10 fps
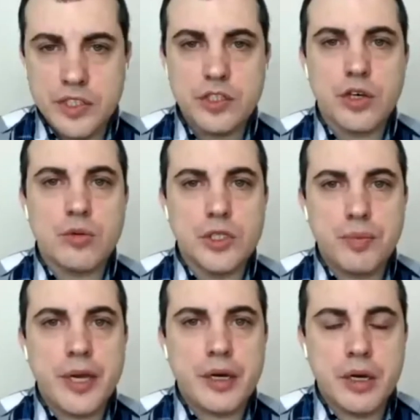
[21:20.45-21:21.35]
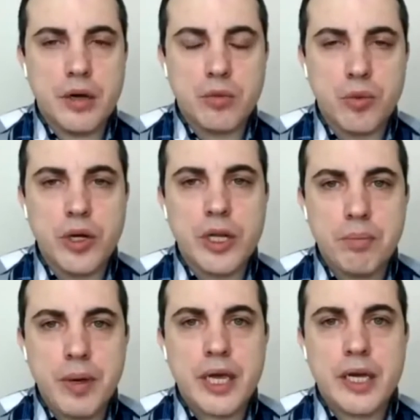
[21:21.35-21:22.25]
has always been a really
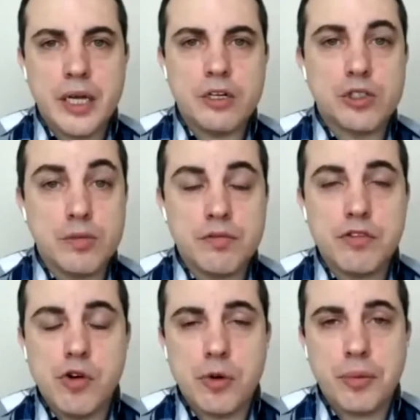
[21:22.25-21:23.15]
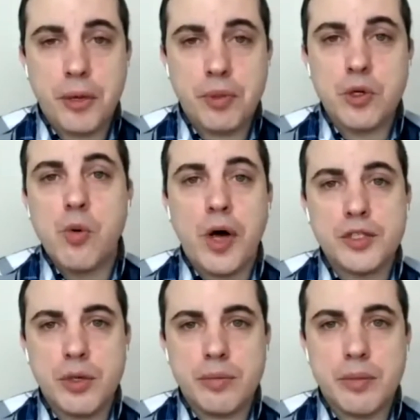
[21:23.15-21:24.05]
big conundrum for people who want
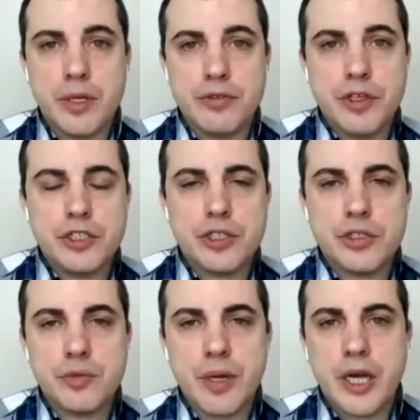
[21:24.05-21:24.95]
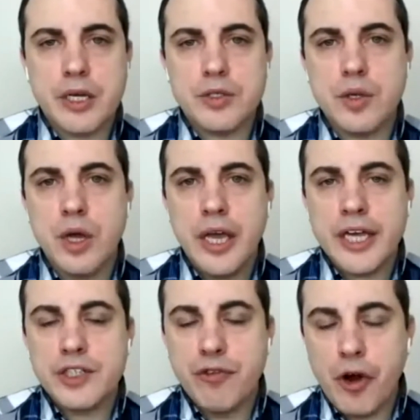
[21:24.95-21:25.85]
to implement features, because
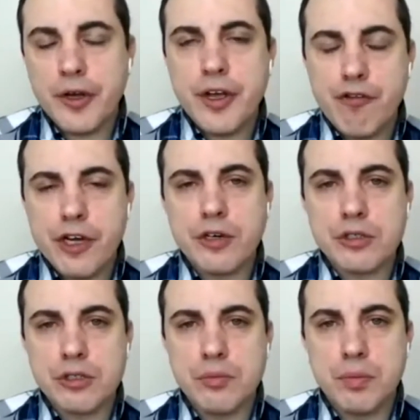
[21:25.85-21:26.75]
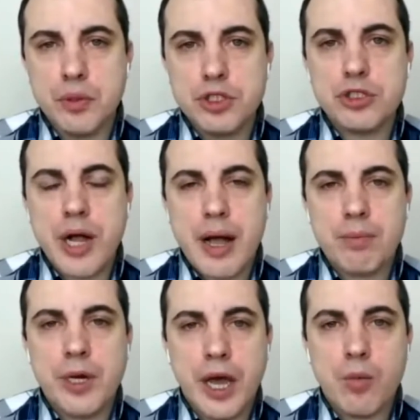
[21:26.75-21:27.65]
it's very difficult to
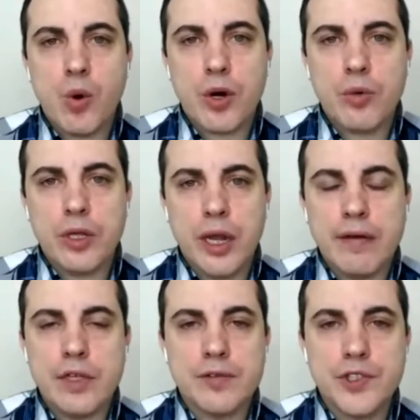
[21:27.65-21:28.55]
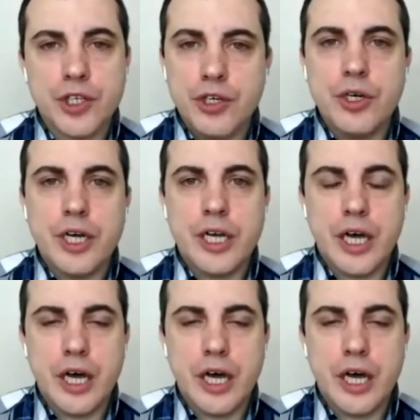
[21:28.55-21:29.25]
bootstrap a network with a level of security.